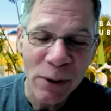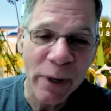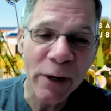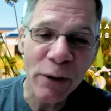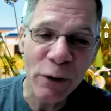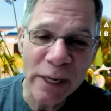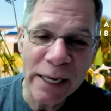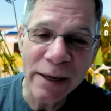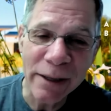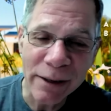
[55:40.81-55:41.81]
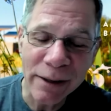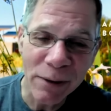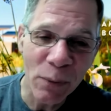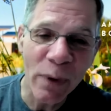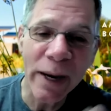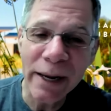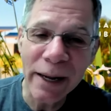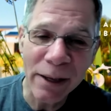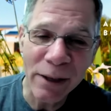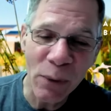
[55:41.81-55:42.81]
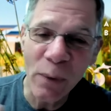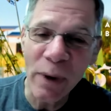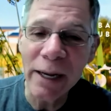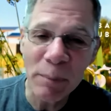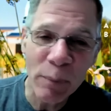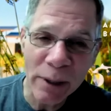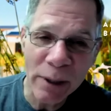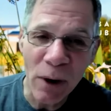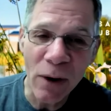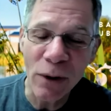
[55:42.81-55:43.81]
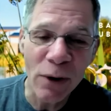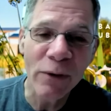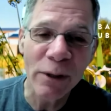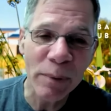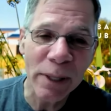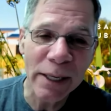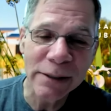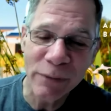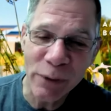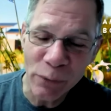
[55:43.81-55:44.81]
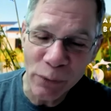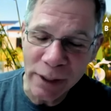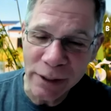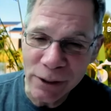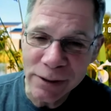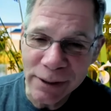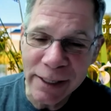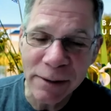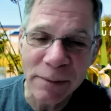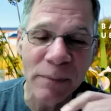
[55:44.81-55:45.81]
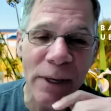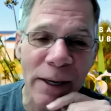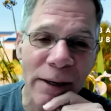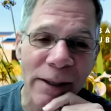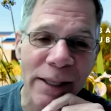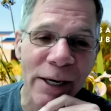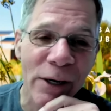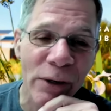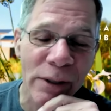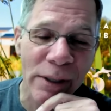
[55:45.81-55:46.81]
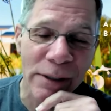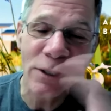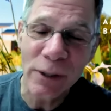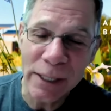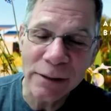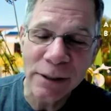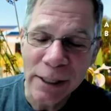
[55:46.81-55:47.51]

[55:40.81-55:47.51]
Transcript: where they're needed and why not you know why to put them all over the place if you really just need them uh, there and so that